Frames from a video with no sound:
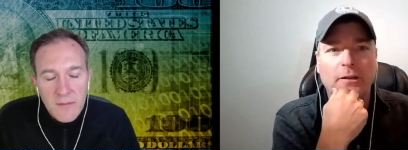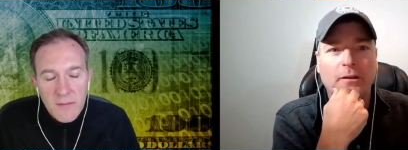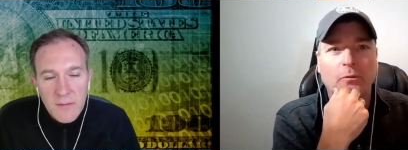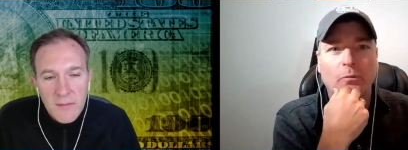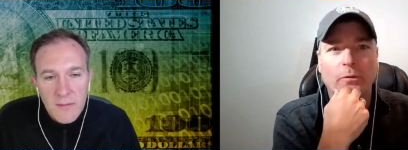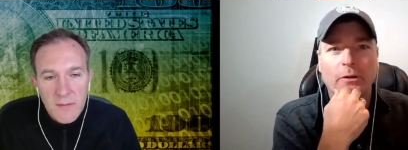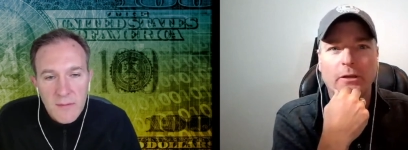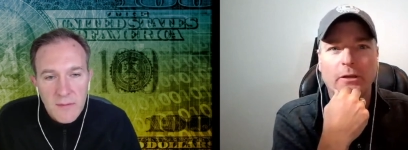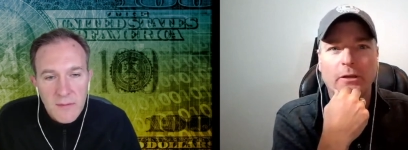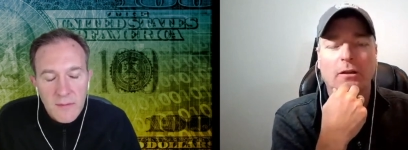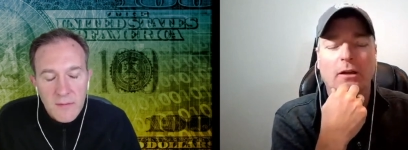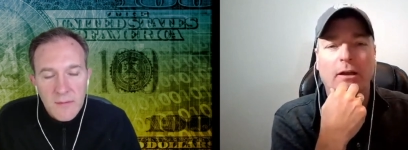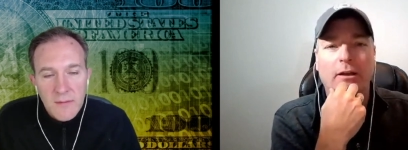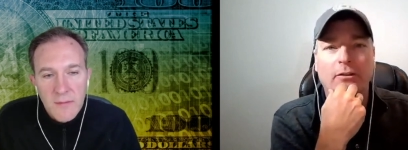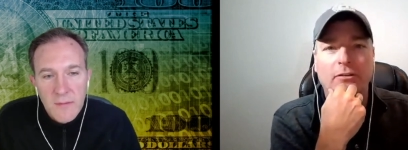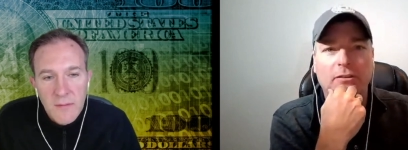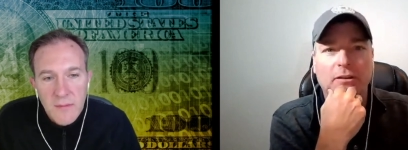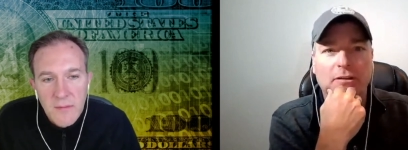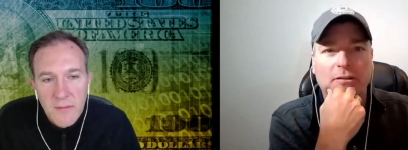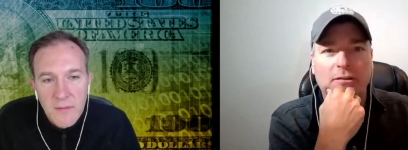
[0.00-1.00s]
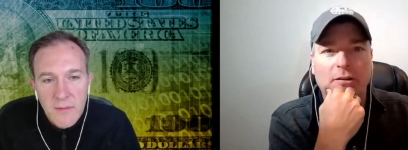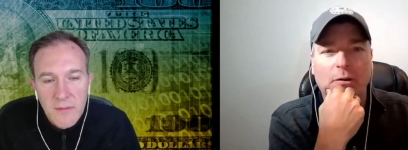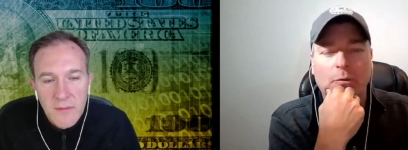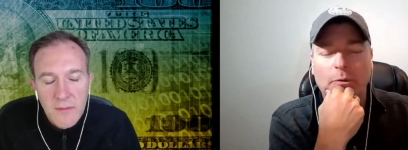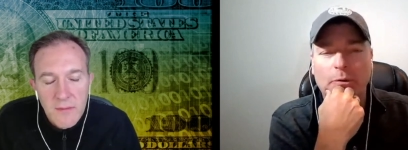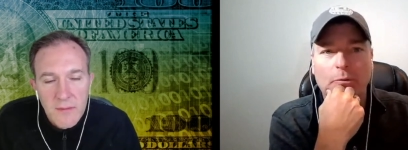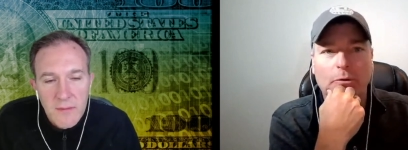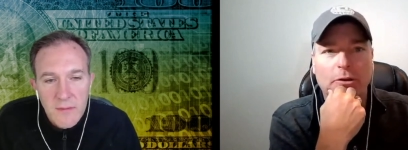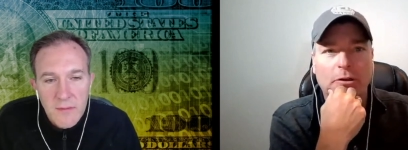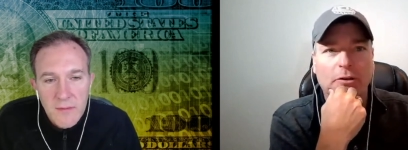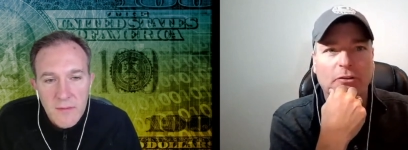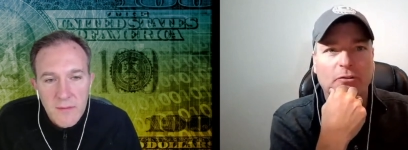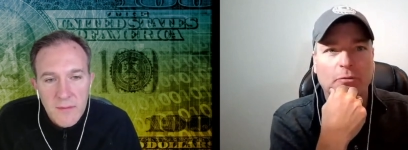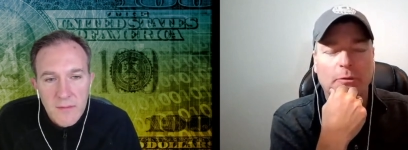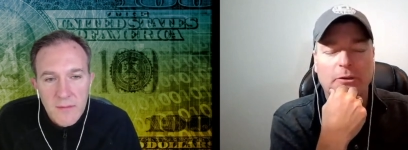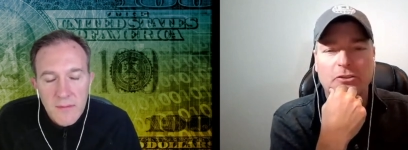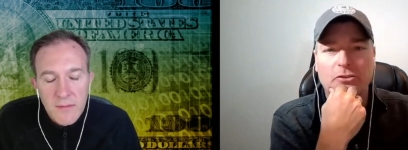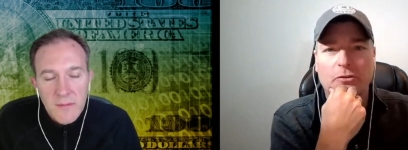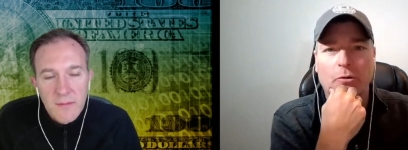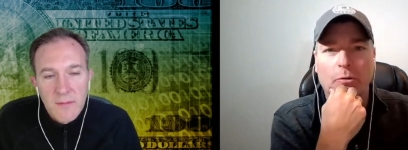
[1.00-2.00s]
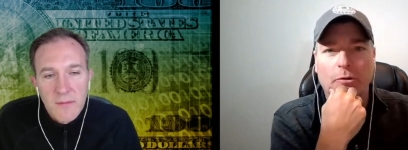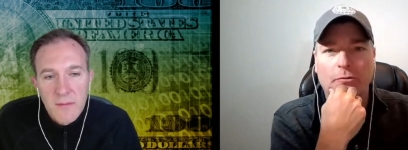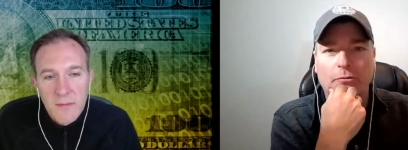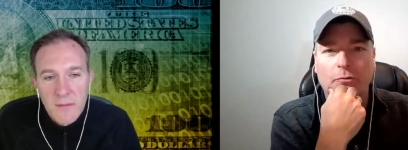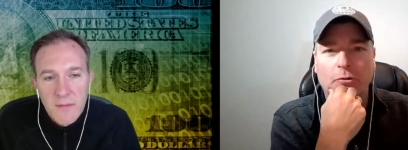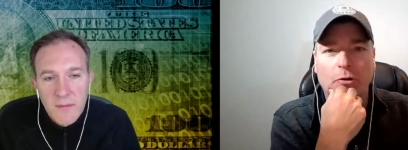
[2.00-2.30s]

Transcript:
Speaker 1: didn't realize that uh, we were going to switch Coke,